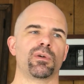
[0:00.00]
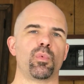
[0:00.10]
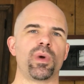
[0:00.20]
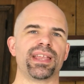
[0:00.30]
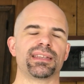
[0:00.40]

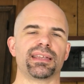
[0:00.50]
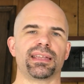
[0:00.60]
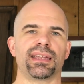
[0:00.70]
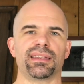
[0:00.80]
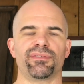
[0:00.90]
when
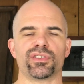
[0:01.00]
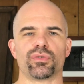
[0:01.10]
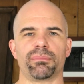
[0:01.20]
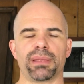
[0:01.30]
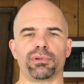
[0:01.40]

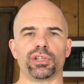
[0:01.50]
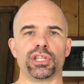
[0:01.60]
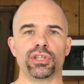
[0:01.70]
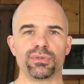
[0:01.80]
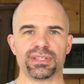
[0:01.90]
individual people
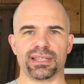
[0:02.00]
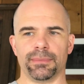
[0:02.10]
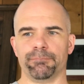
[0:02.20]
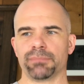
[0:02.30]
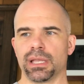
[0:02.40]
use
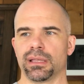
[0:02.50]
them.